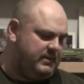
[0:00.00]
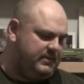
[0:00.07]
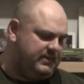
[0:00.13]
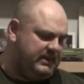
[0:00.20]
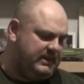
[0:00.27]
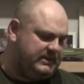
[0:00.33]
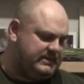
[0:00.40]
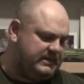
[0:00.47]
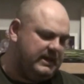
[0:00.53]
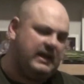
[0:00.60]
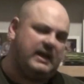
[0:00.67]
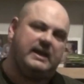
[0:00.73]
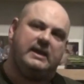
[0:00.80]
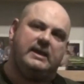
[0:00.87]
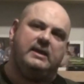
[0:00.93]
The
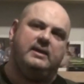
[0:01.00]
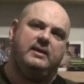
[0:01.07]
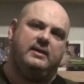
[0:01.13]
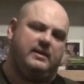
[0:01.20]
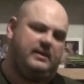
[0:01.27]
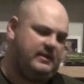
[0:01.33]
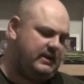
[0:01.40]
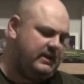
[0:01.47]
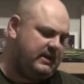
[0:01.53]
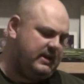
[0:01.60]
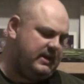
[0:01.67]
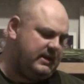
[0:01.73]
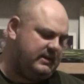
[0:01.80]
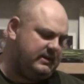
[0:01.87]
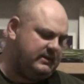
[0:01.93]
delay
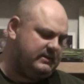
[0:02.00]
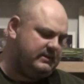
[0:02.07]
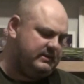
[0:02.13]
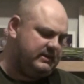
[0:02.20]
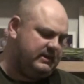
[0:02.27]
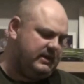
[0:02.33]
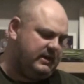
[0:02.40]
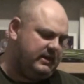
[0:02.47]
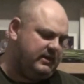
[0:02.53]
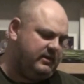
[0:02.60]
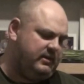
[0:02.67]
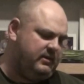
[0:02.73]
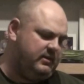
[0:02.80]
and the